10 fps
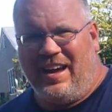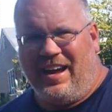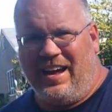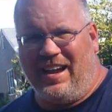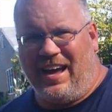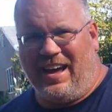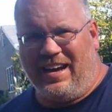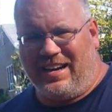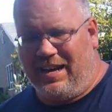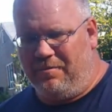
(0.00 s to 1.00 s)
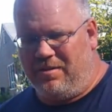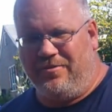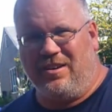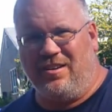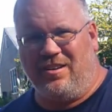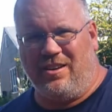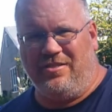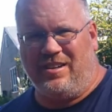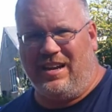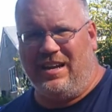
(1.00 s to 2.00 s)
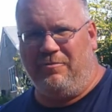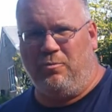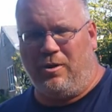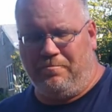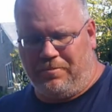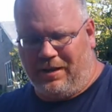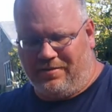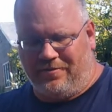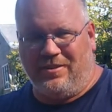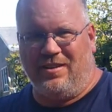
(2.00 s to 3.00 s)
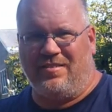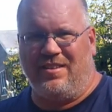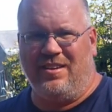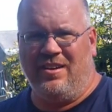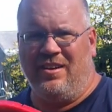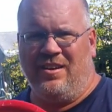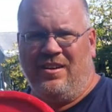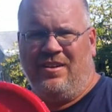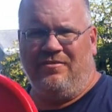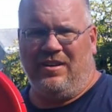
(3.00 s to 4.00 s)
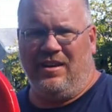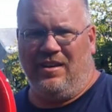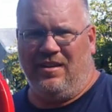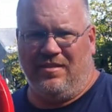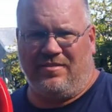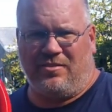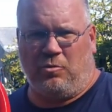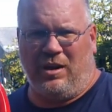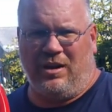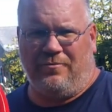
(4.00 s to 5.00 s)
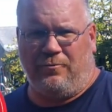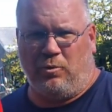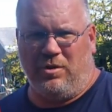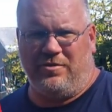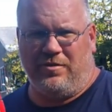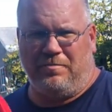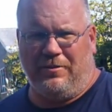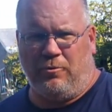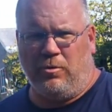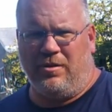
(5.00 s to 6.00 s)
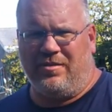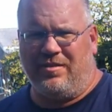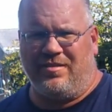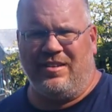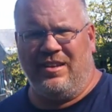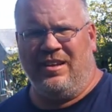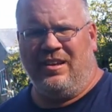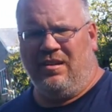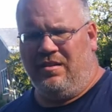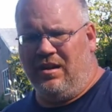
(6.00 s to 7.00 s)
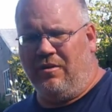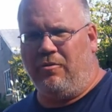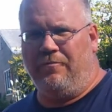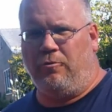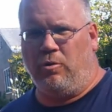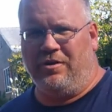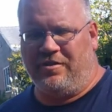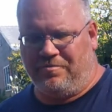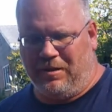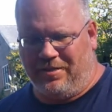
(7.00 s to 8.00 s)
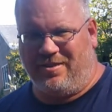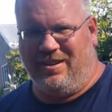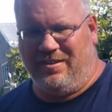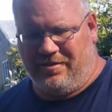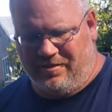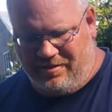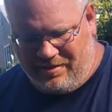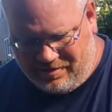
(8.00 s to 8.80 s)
and I came to the conclusion I need one piece of this that is square 4 inches by 4 inches, the other one 4 inches by 3 inches.